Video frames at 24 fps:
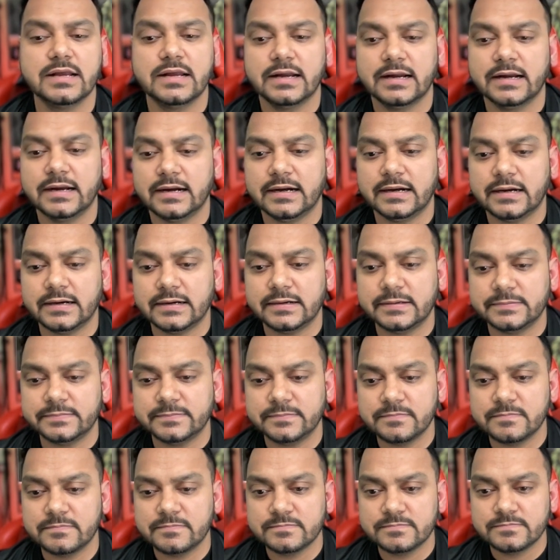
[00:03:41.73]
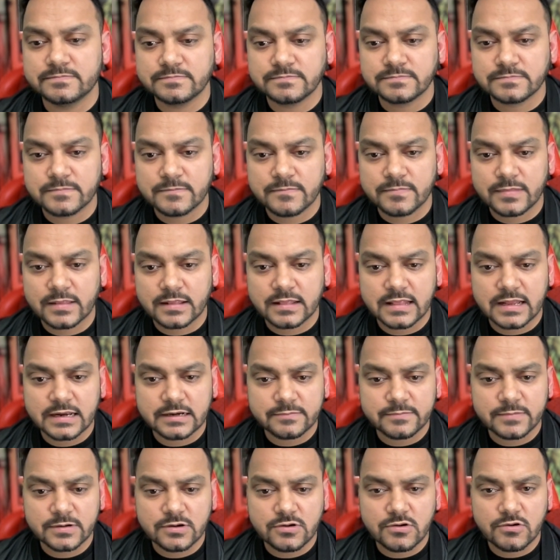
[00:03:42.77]
let
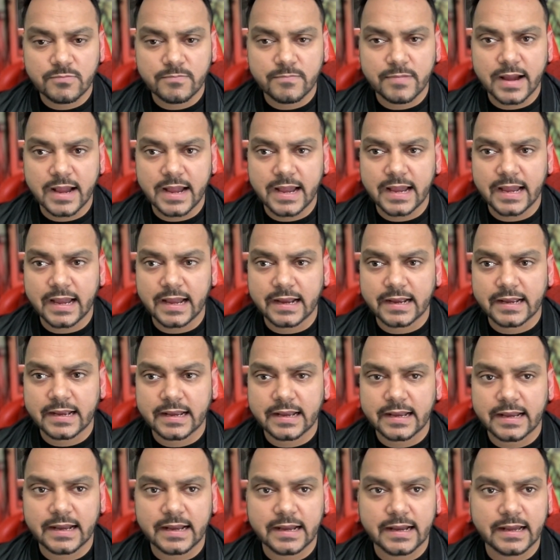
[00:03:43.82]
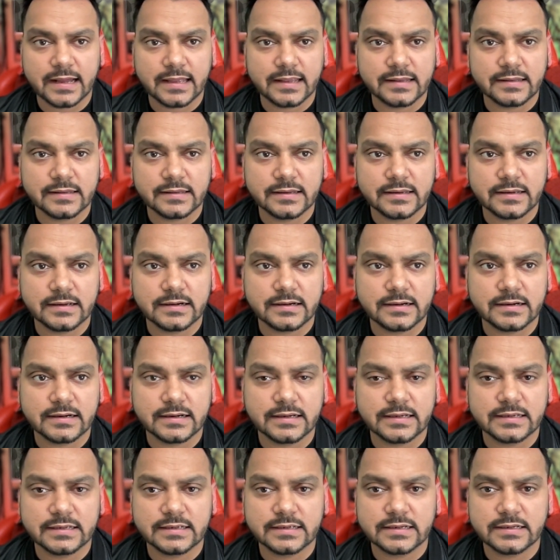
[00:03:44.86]
me go back and
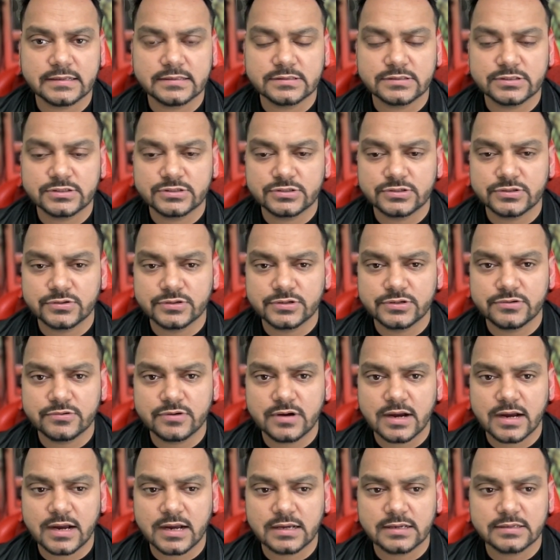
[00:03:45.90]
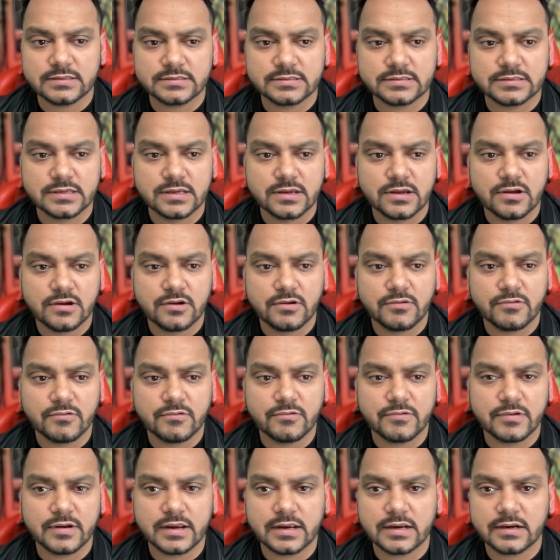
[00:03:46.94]
I can show you guys
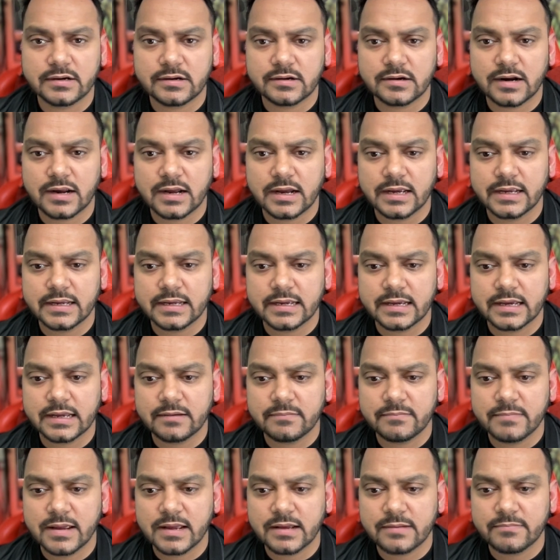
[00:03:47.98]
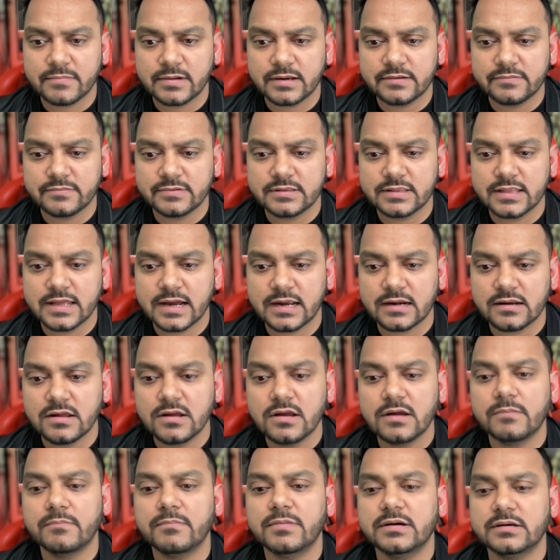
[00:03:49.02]
where I can make money with that.
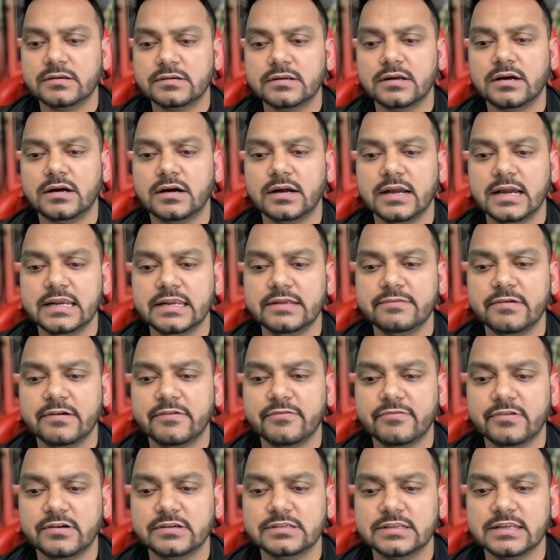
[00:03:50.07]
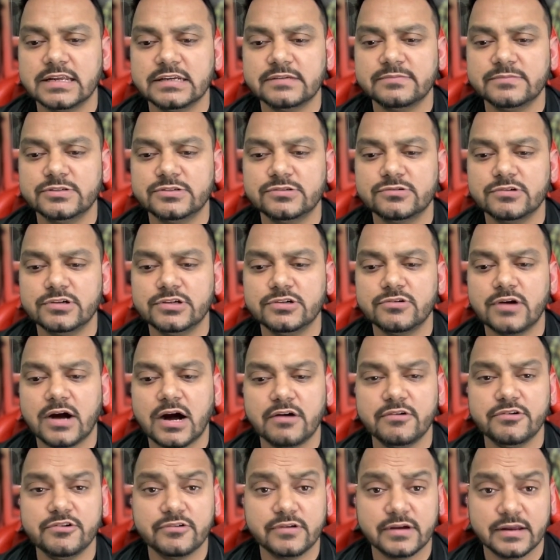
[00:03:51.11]
But anyway, first let me show you how
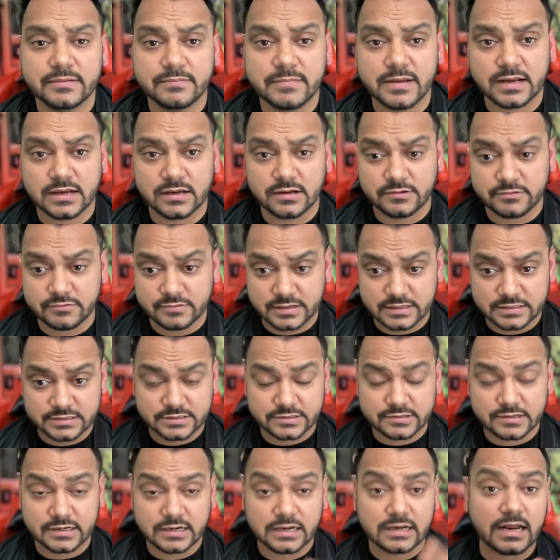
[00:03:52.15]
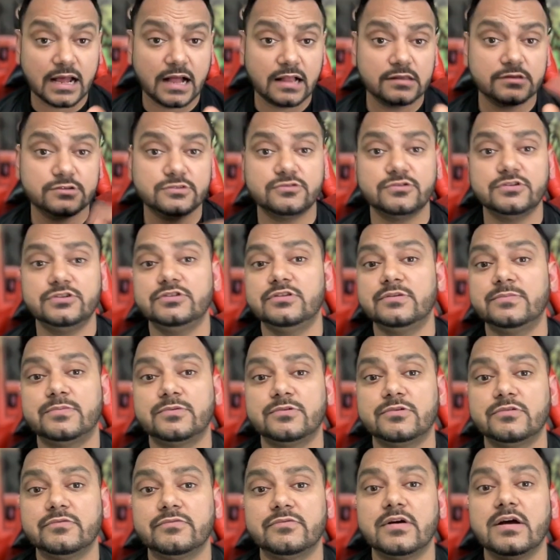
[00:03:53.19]
you can make a green screen, and I'll show you the
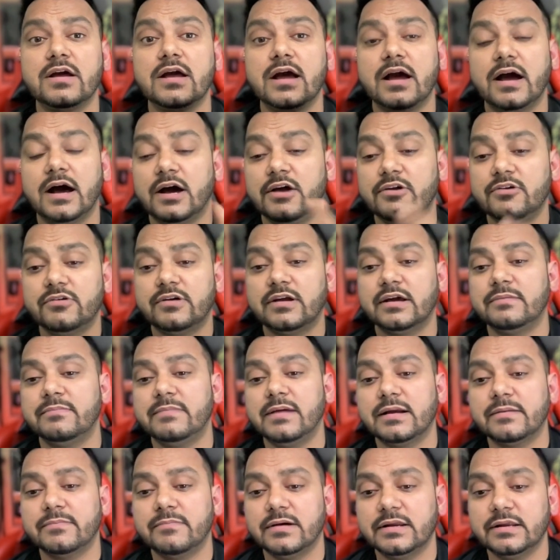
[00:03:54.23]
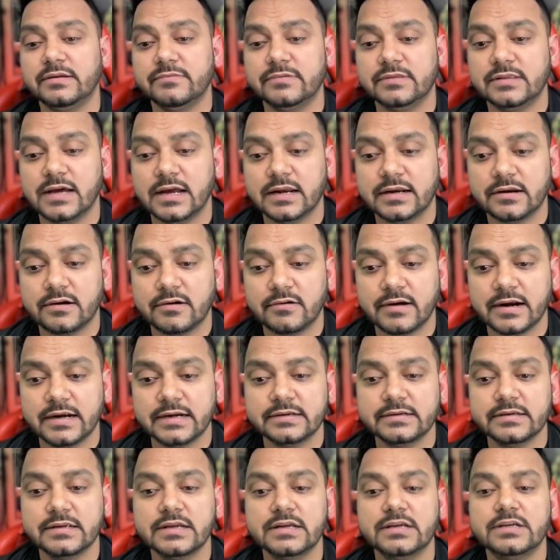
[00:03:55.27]
proof how you can make money with that. All right,
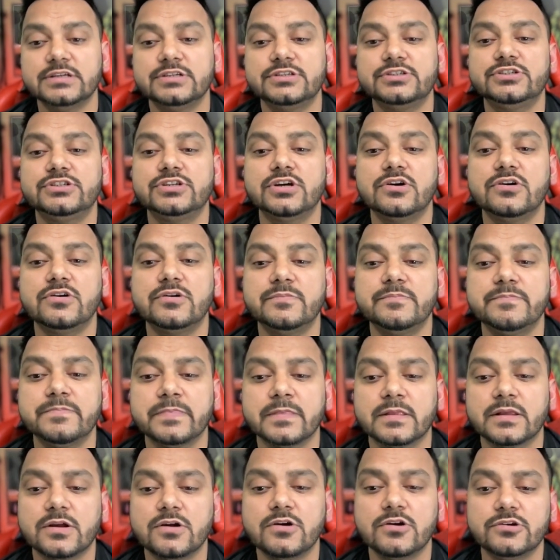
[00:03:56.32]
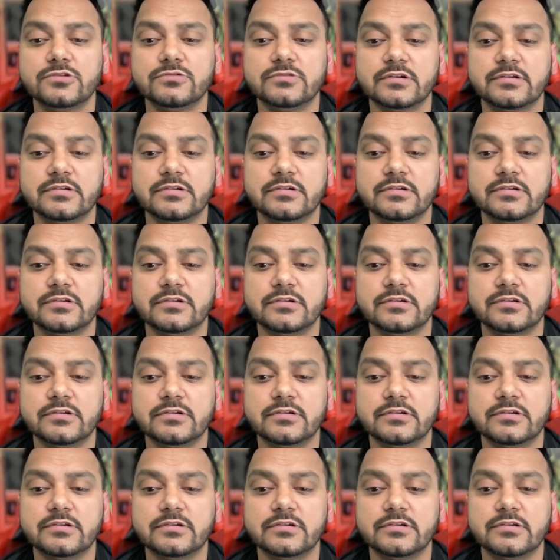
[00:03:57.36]
so go to the